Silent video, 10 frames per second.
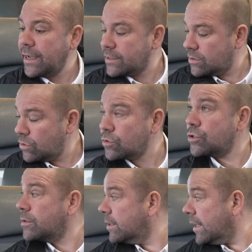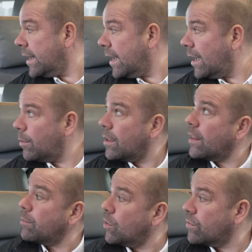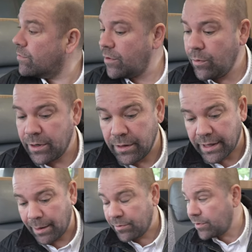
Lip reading: nice touch. And then moving forward in the cab, of